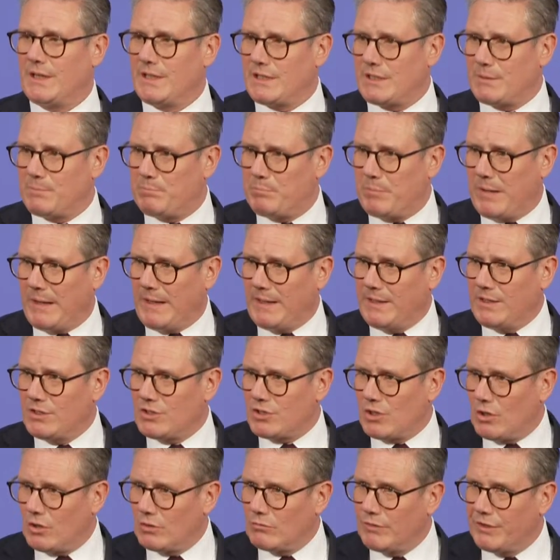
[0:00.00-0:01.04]
depends
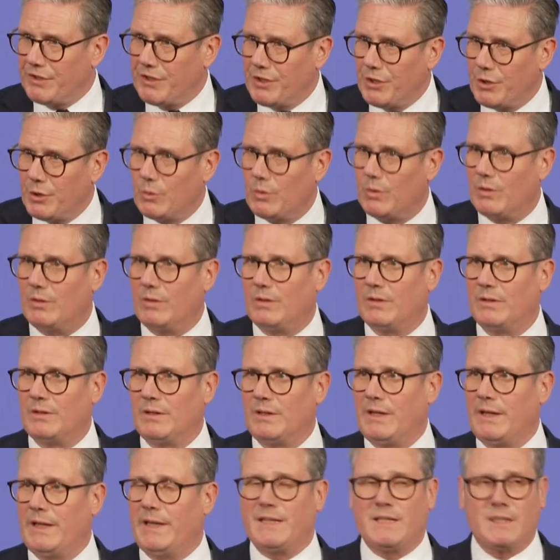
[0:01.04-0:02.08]
on renewal.
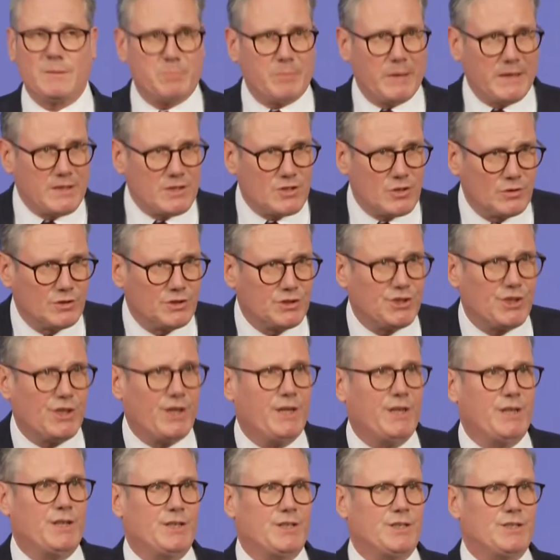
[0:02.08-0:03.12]
It depends on
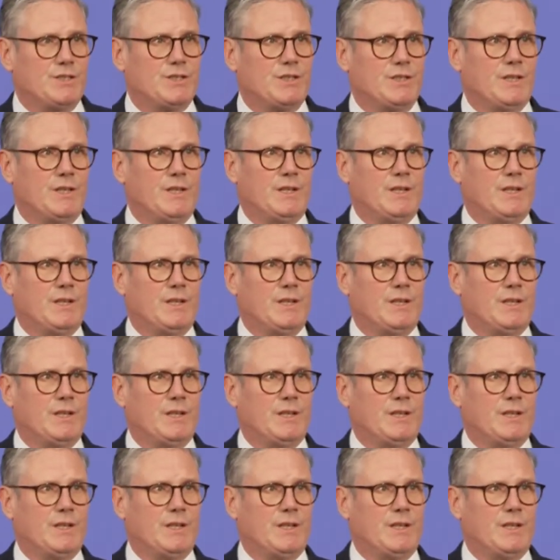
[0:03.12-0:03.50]
change.